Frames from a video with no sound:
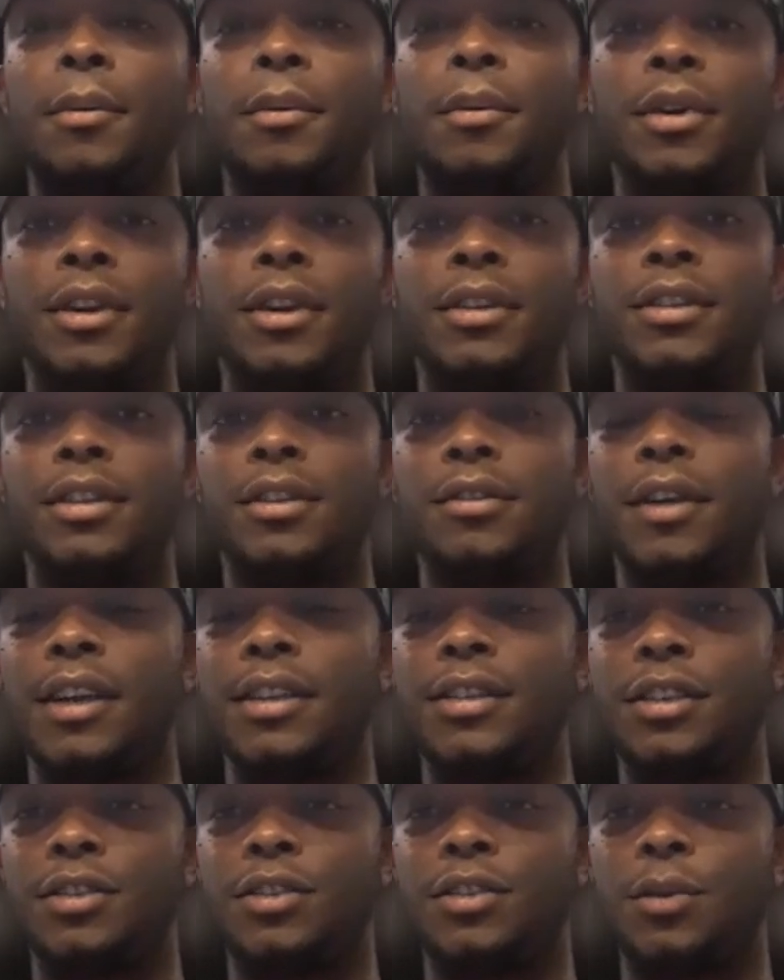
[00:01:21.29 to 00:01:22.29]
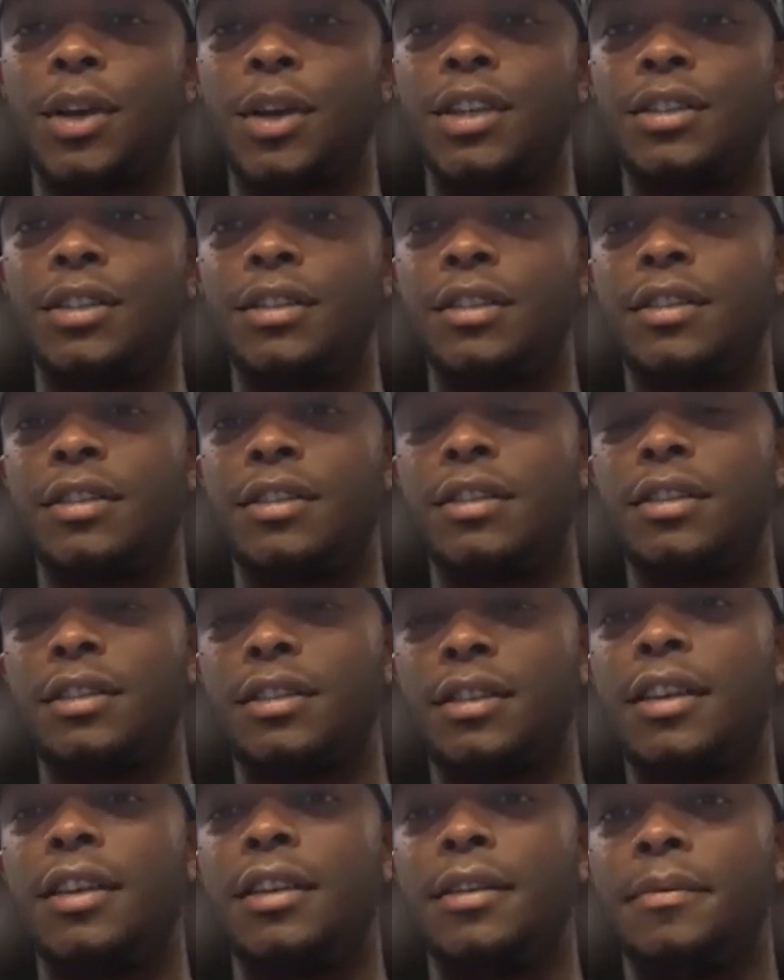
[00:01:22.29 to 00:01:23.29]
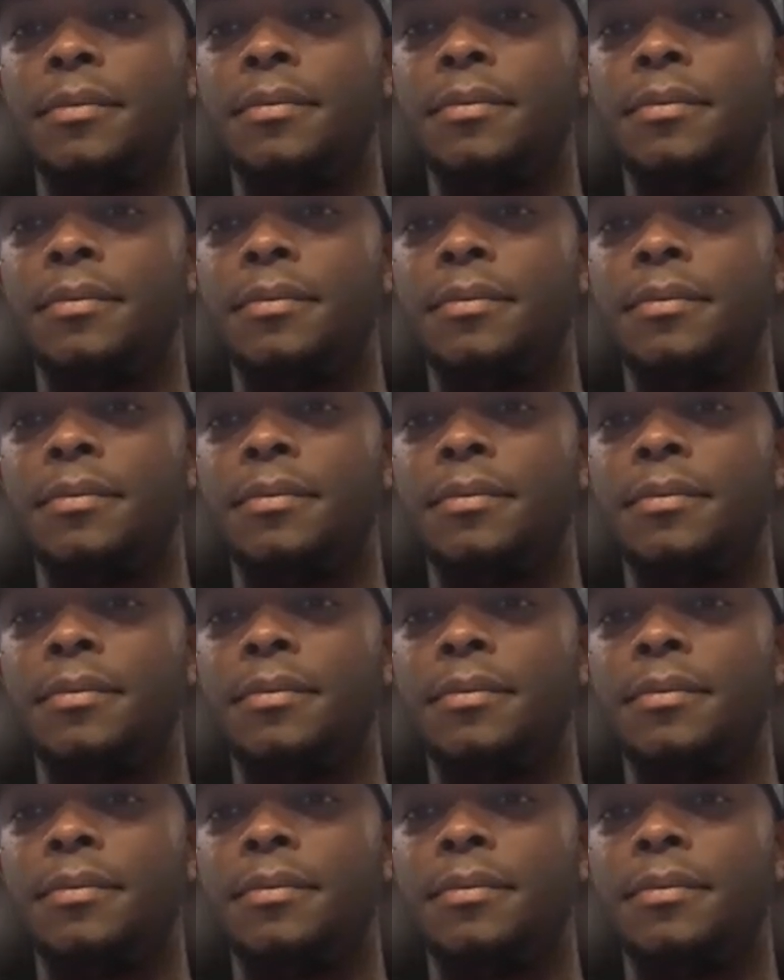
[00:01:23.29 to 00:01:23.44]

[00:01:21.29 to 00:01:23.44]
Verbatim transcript: putting us in the right situations to succeed